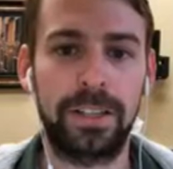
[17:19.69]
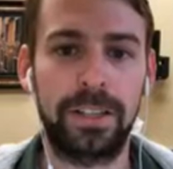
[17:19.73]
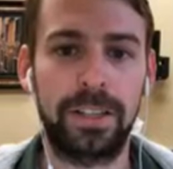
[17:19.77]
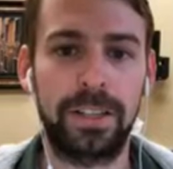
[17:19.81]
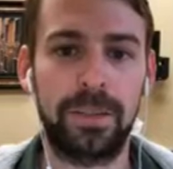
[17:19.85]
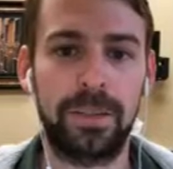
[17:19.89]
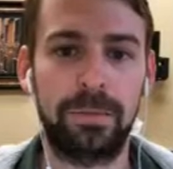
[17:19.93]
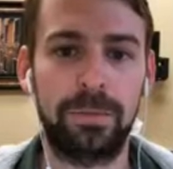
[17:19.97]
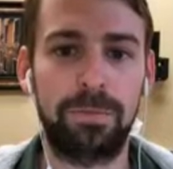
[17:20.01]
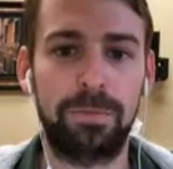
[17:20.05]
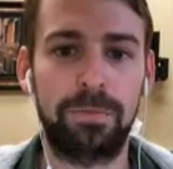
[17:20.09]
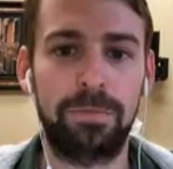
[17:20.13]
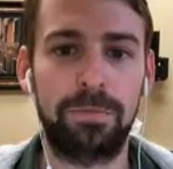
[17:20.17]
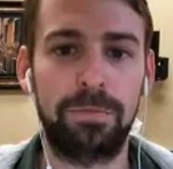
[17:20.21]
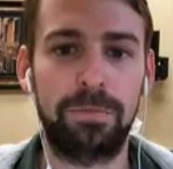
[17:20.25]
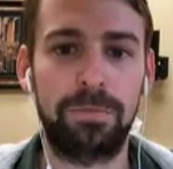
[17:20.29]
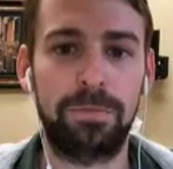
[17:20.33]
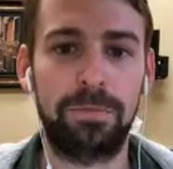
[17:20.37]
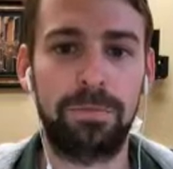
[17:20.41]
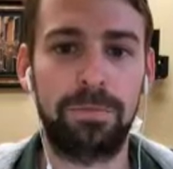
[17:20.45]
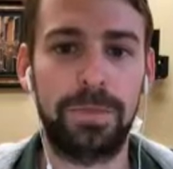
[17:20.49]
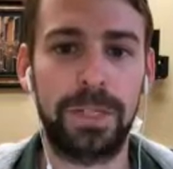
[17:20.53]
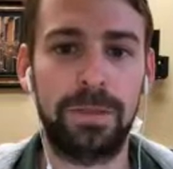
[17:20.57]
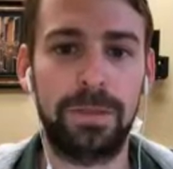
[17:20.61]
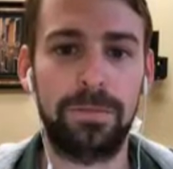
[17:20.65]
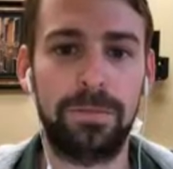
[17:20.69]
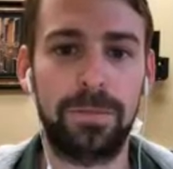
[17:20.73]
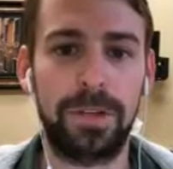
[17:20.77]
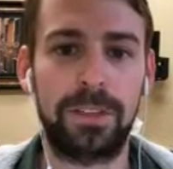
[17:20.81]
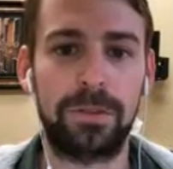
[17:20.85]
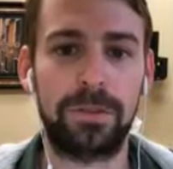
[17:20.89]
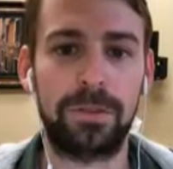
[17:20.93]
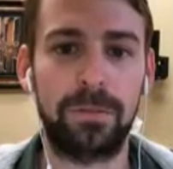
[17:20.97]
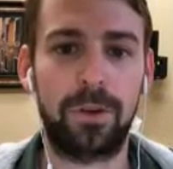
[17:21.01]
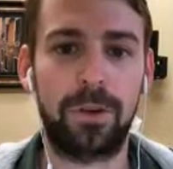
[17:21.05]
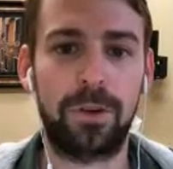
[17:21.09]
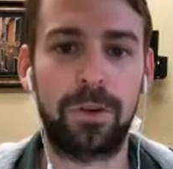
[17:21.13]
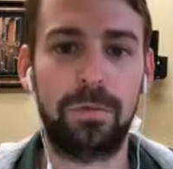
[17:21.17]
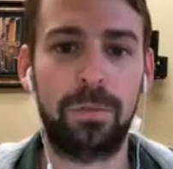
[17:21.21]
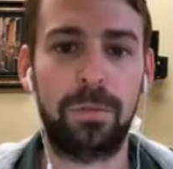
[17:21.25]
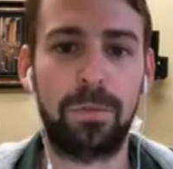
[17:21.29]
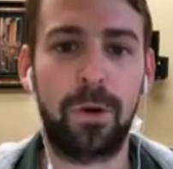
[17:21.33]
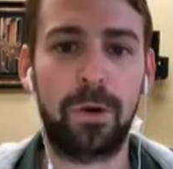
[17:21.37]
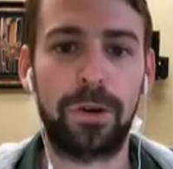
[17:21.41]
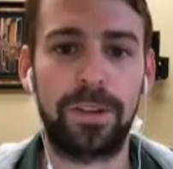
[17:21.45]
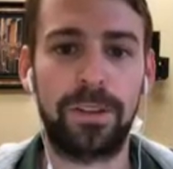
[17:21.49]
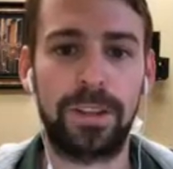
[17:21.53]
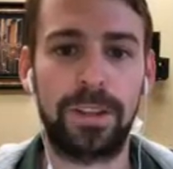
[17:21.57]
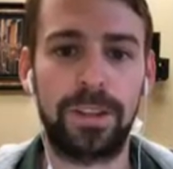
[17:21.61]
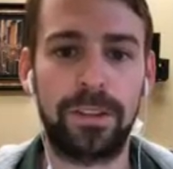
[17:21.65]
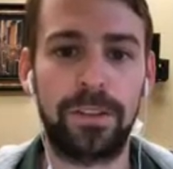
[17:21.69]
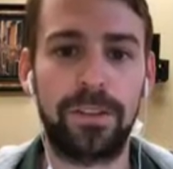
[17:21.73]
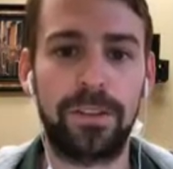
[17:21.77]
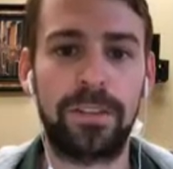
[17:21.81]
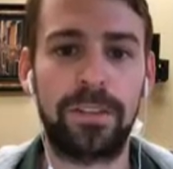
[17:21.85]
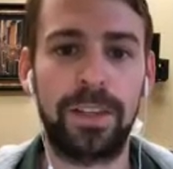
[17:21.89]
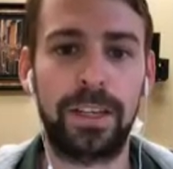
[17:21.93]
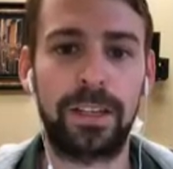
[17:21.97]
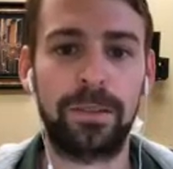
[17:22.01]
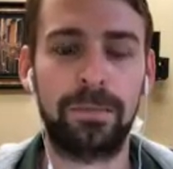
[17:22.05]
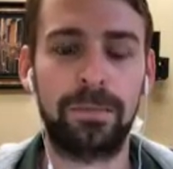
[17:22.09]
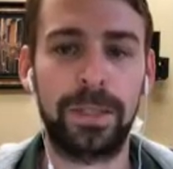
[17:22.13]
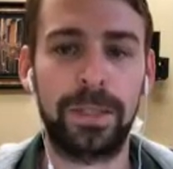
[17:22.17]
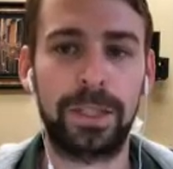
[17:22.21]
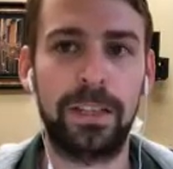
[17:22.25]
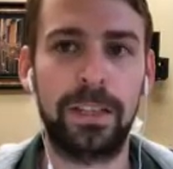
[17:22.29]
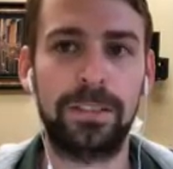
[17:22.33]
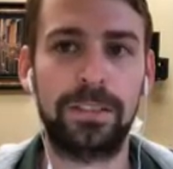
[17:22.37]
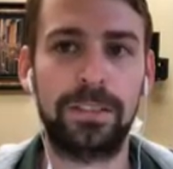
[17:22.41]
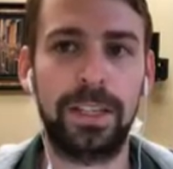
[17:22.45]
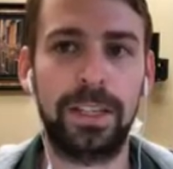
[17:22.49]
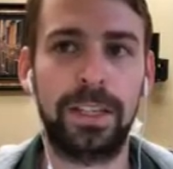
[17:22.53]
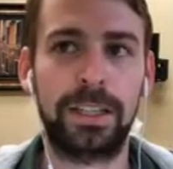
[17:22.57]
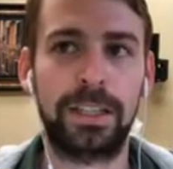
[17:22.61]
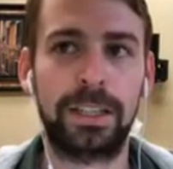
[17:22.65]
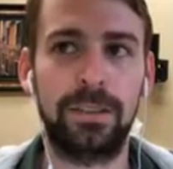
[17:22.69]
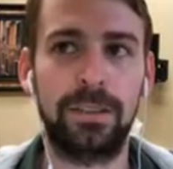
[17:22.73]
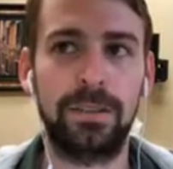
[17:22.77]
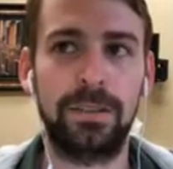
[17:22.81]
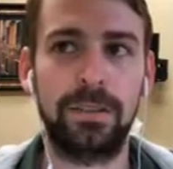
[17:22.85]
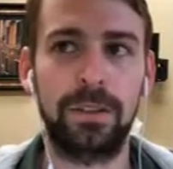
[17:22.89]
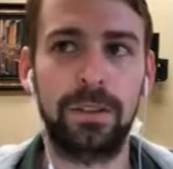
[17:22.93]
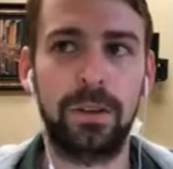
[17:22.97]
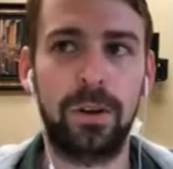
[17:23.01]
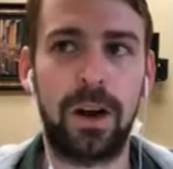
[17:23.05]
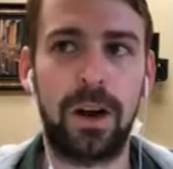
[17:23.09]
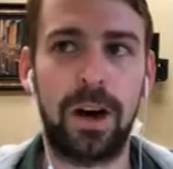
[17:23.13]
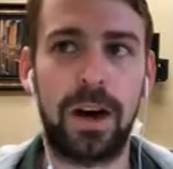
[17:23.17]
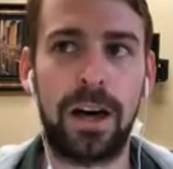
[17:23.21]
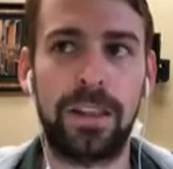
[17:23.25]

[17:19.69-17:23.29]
and be much more important than you think, because it can do